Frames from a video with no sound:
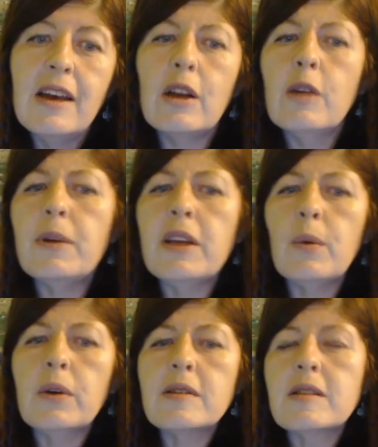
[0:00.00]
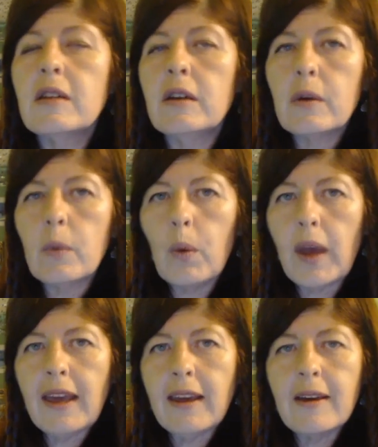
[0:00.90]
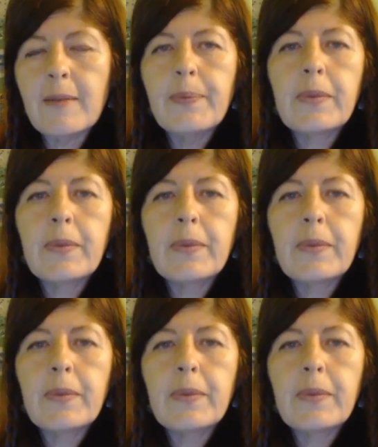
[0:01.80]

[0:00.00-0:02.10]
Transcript: Nobody wants to look weak.